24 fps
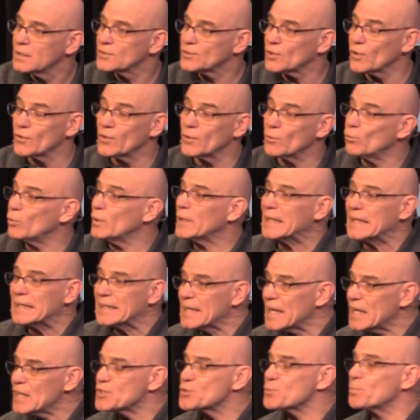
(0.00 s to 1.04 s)
so that when He
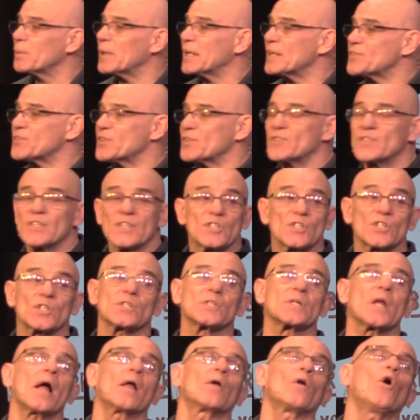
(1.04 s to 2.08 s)
does bless us, it's
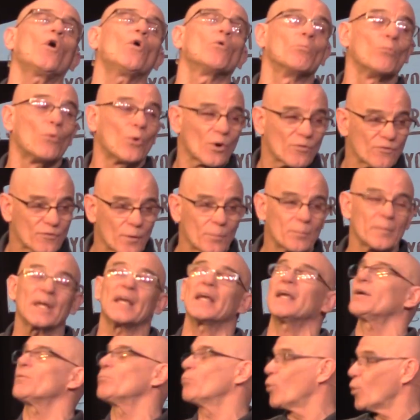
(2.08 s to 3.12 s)
just not, oh, more for
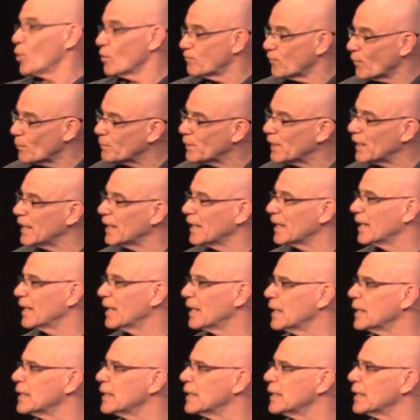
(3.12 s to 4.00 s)
me, more for me.